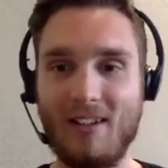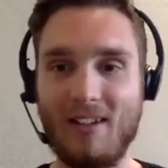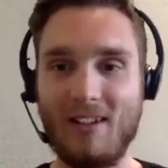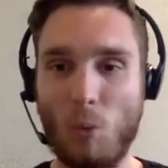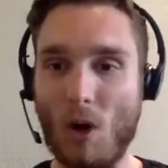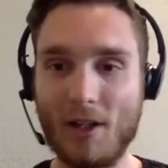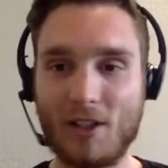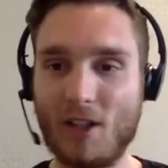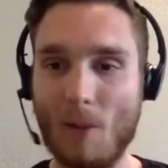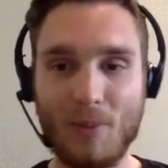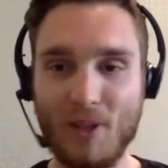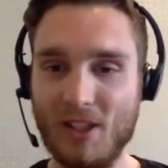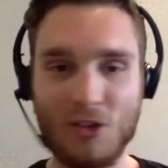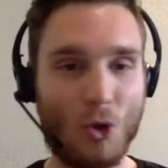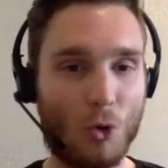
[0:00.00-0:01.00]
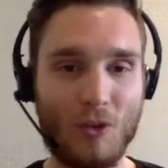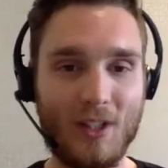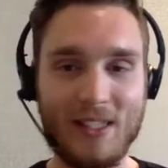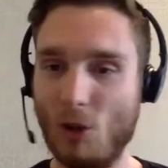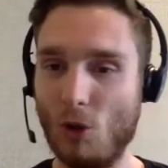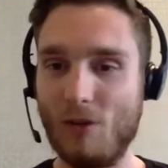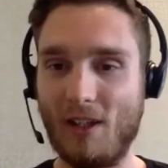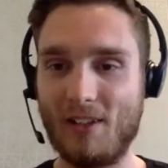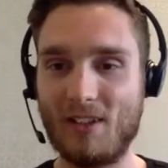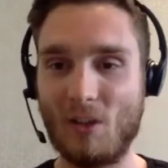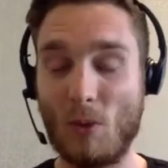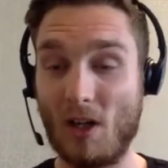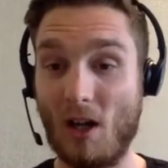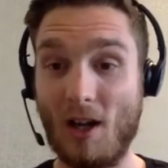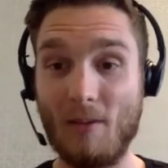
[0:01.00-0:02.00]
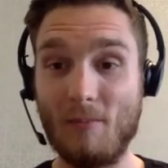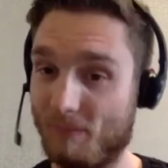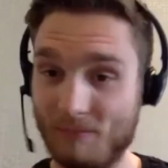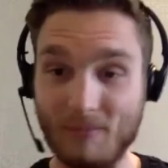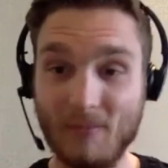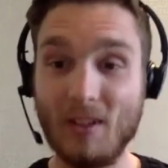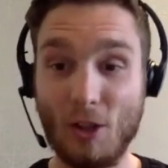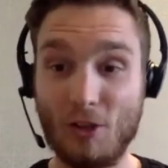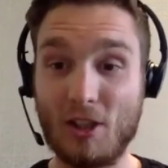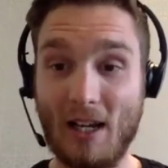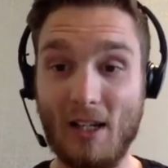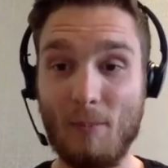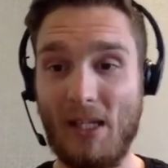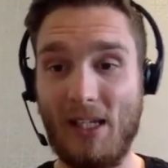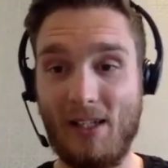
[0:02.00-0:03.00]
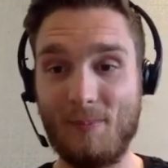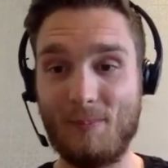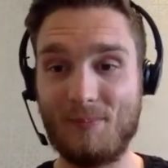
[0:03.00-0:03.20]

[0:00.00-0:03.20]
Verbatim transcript: why do companies not already do this? And we're like, you're telling me.